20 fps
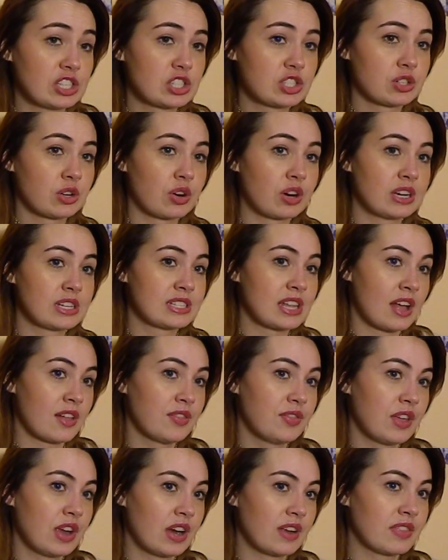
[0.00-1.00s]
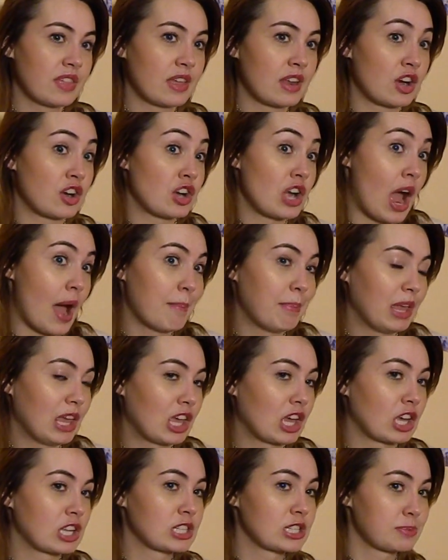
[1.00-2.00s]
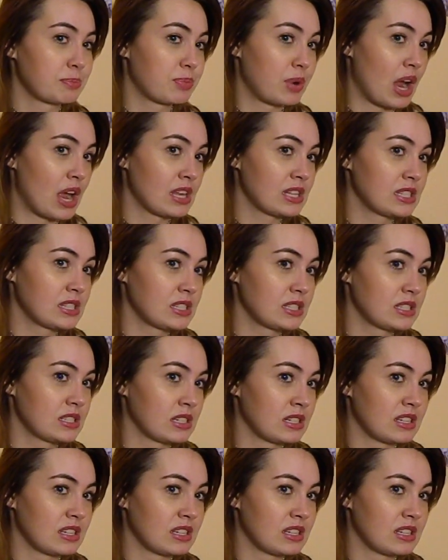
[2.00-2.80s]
stories out there that are not being expressed